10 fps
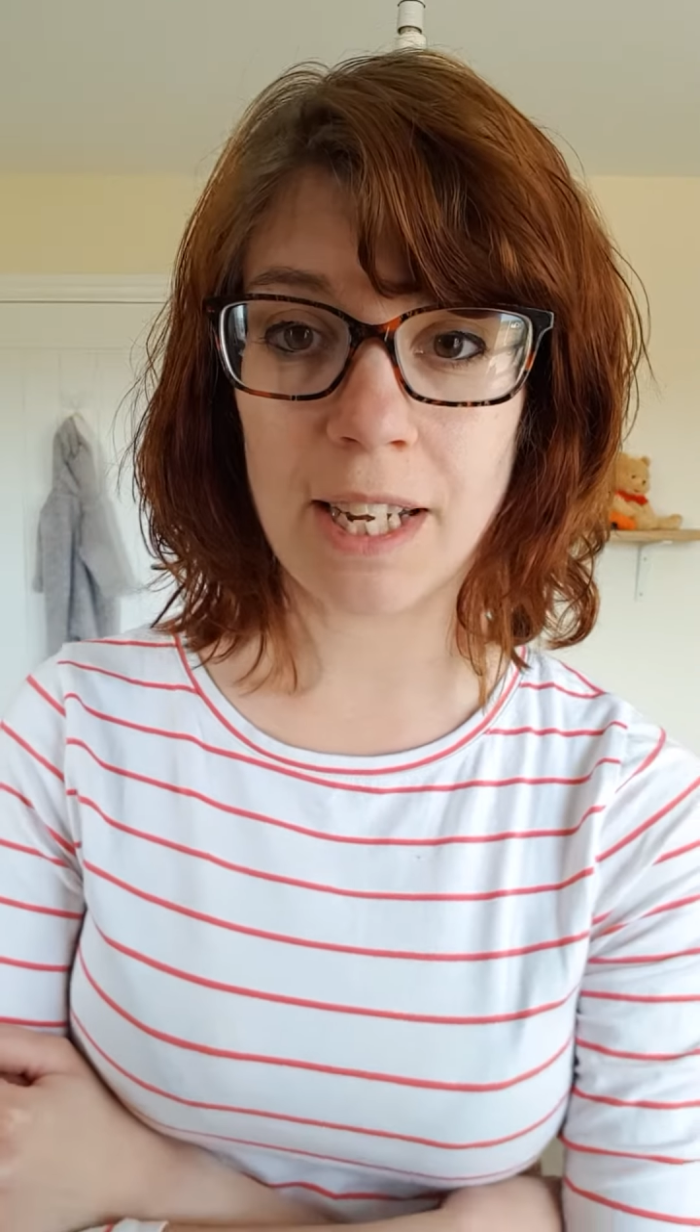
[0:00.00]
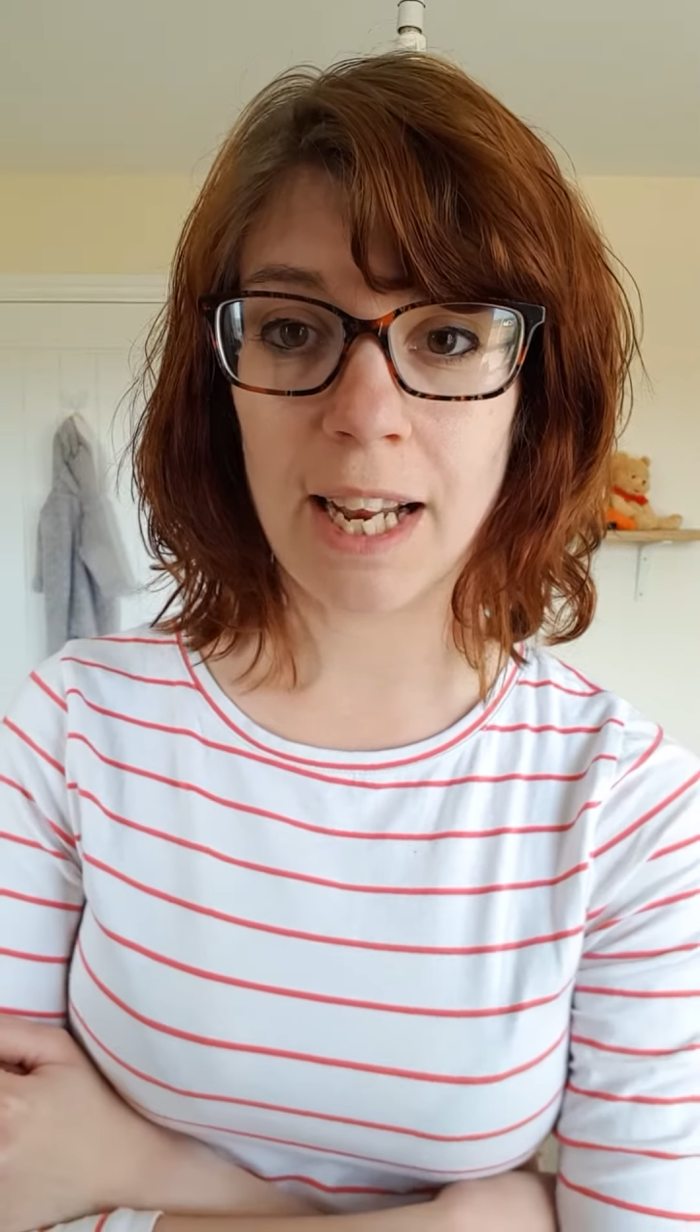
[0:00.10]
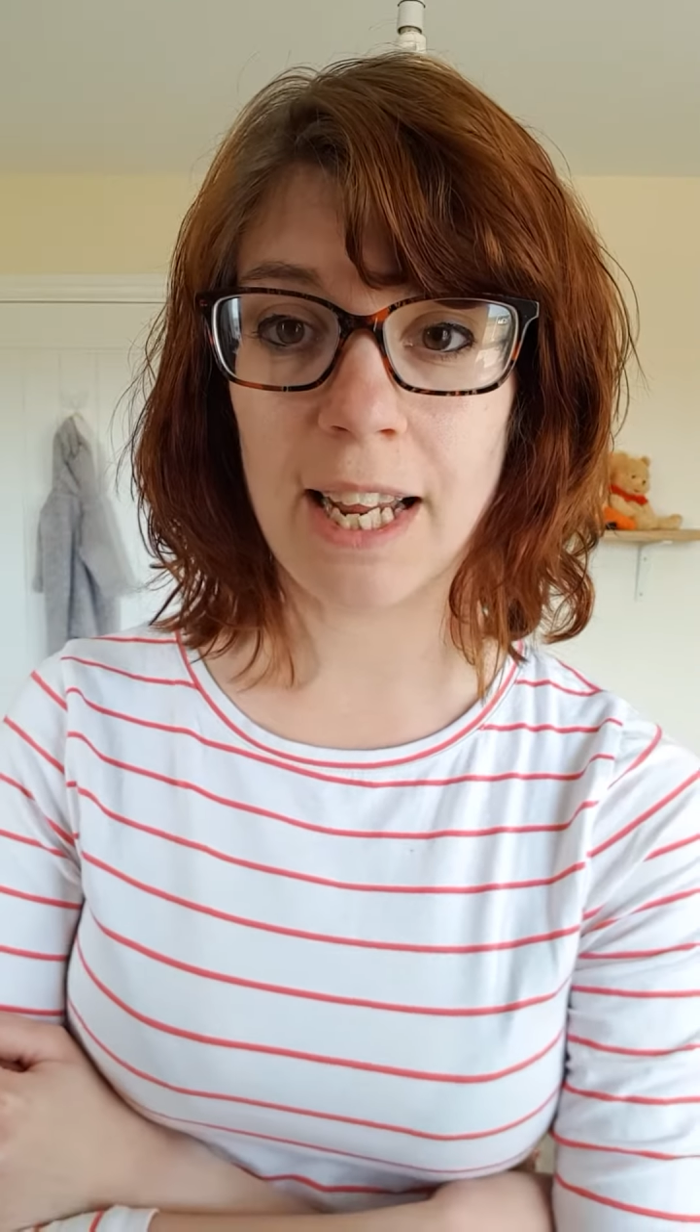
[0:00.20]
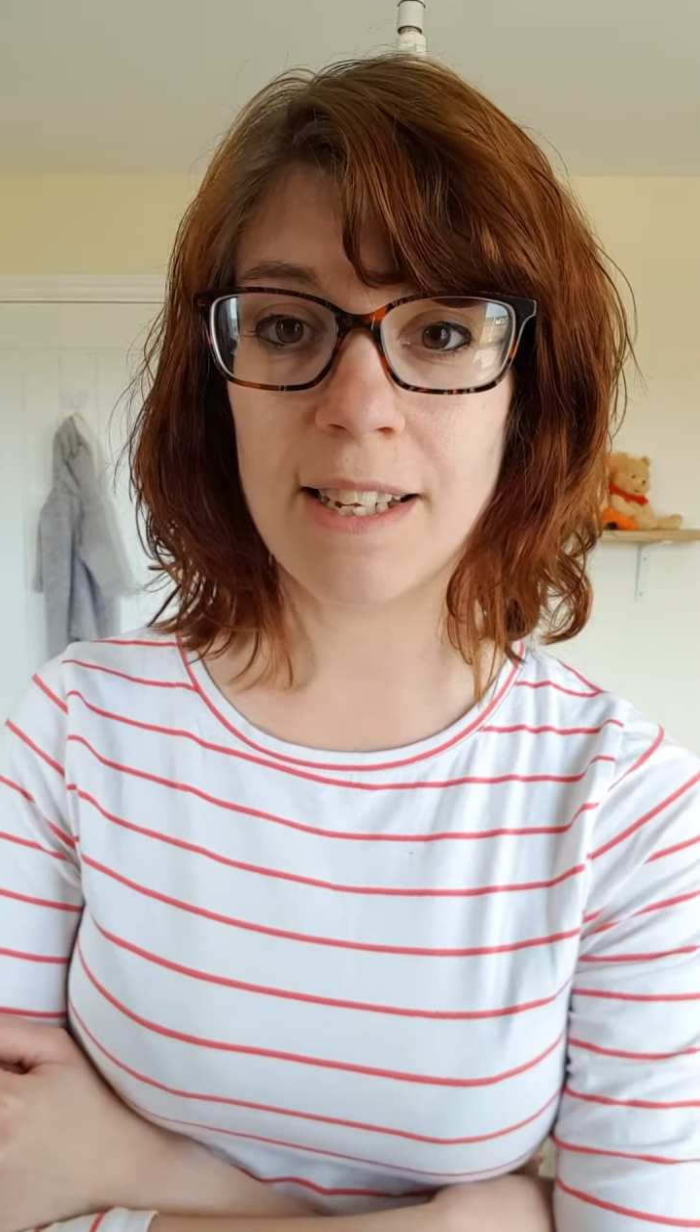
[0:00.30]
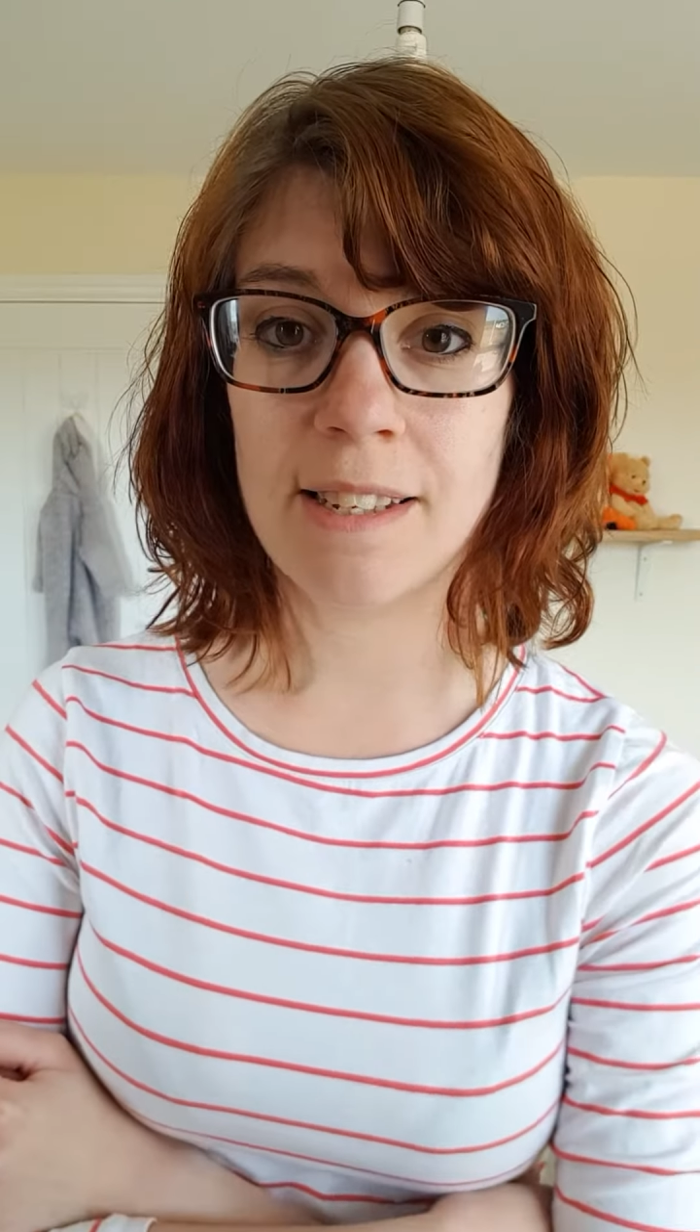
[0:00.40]

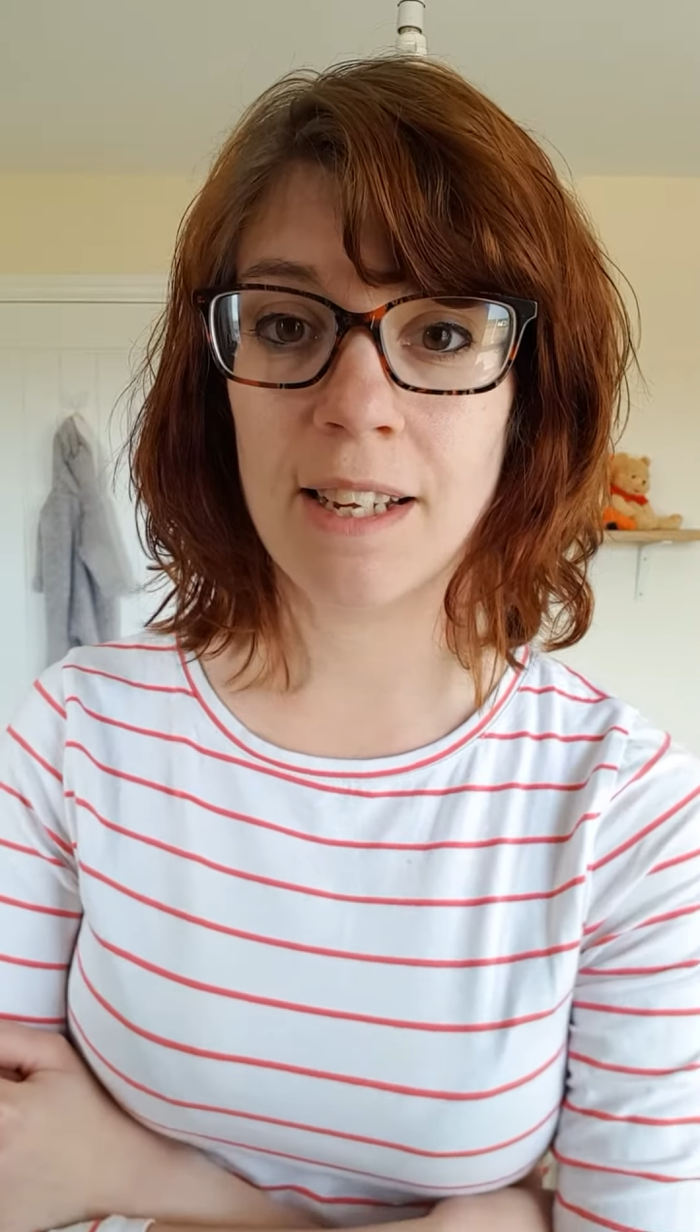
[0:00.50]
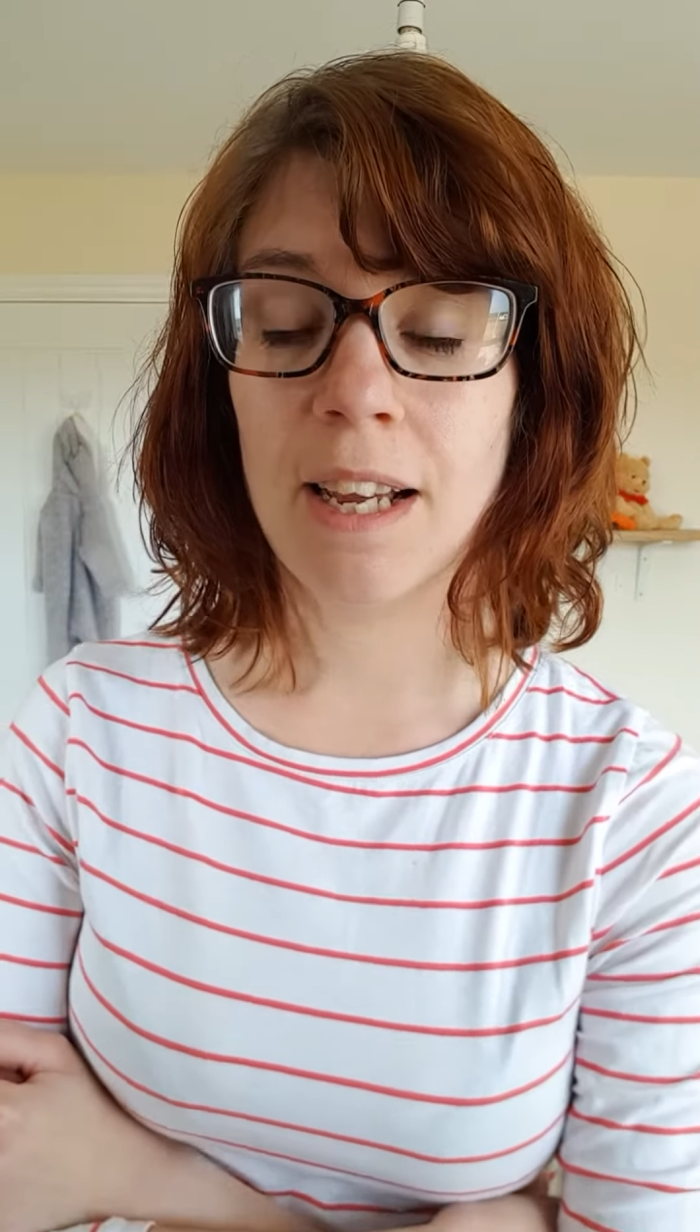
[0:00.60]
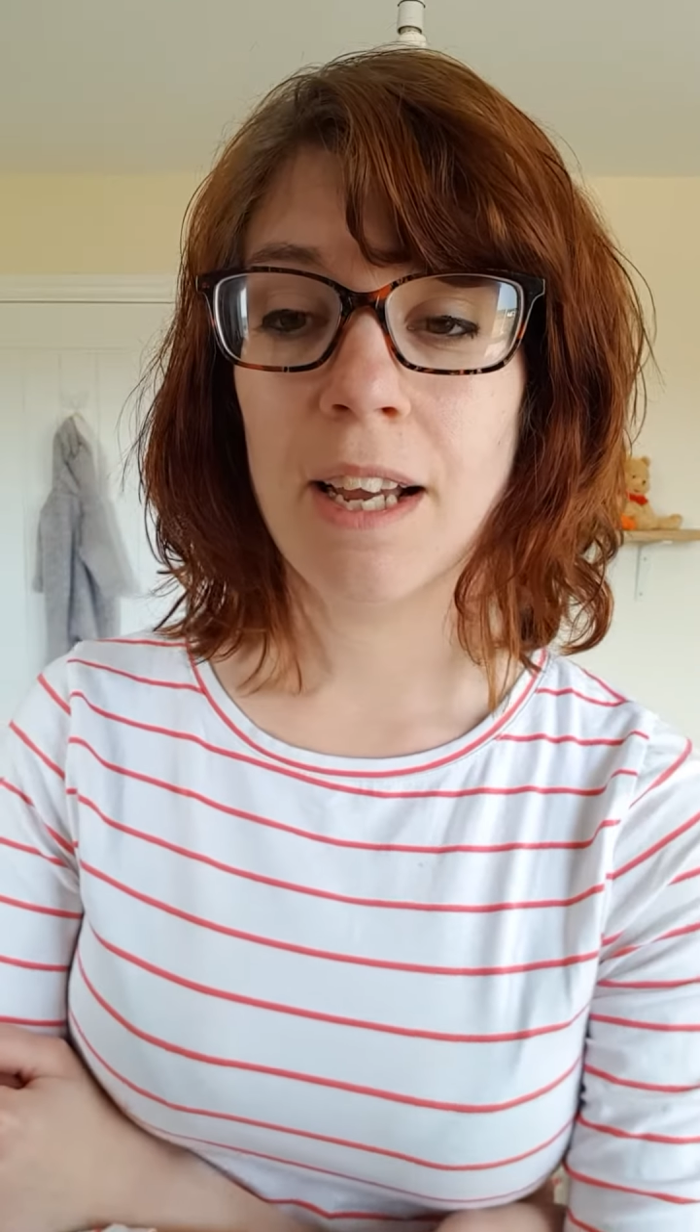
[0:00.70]
dailies.